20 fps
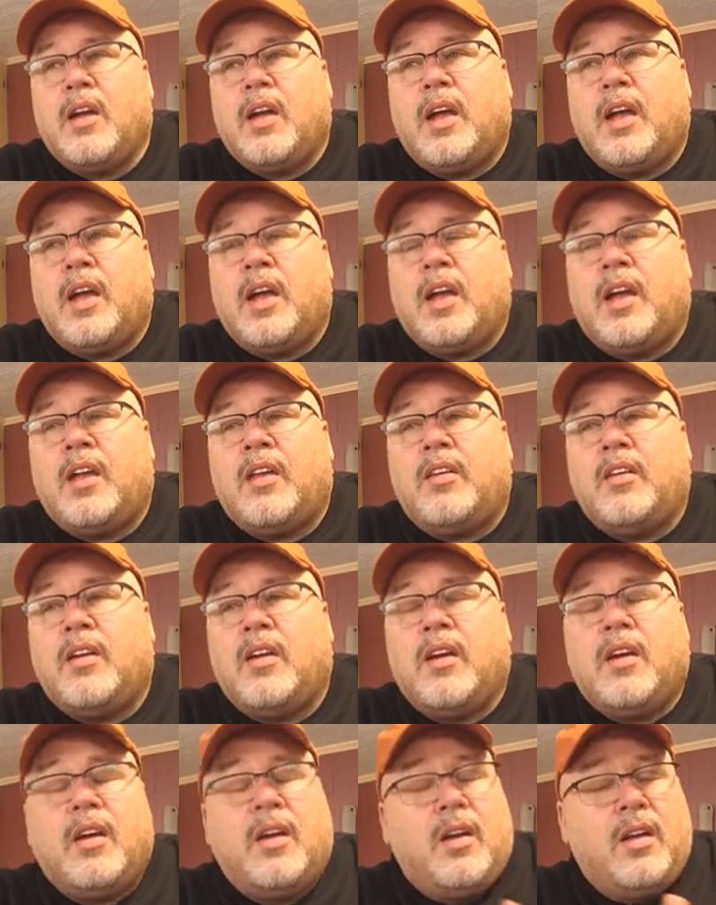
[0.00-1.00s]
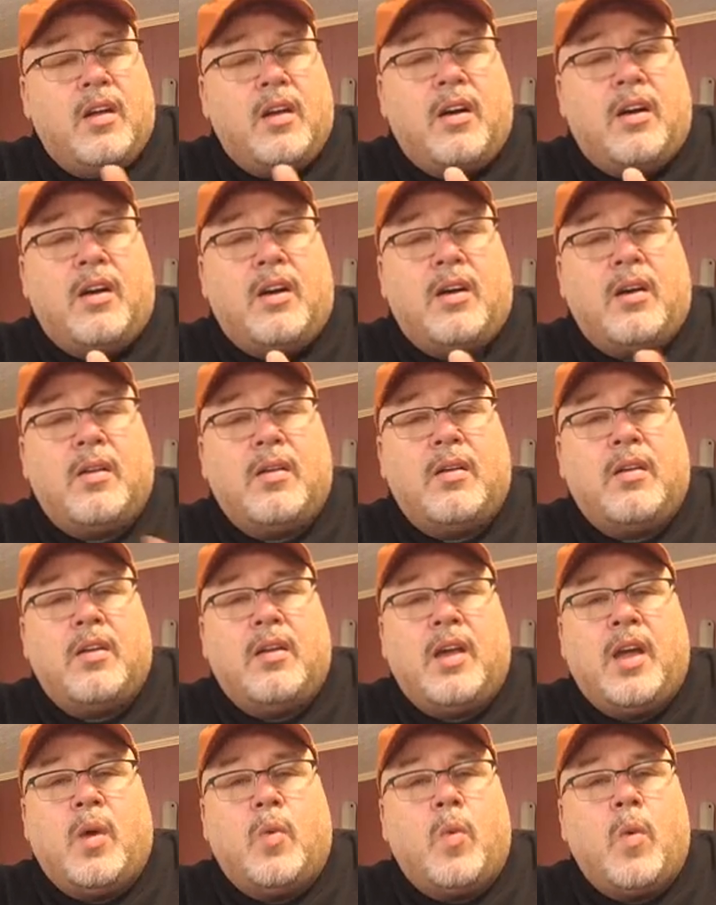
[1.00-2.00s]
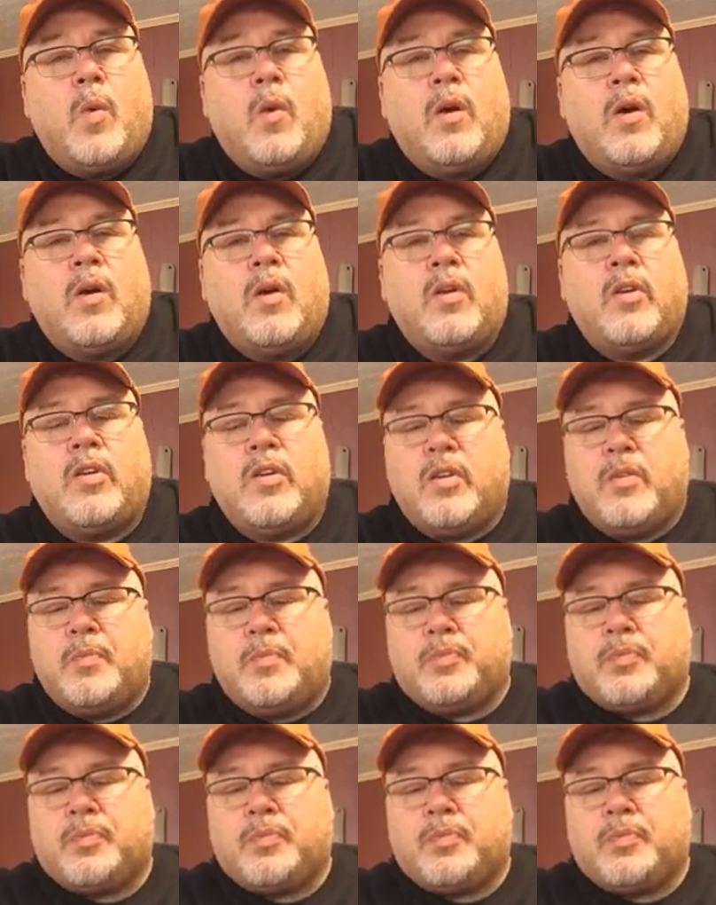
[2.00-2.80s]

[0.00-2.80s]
and it won't hurt it.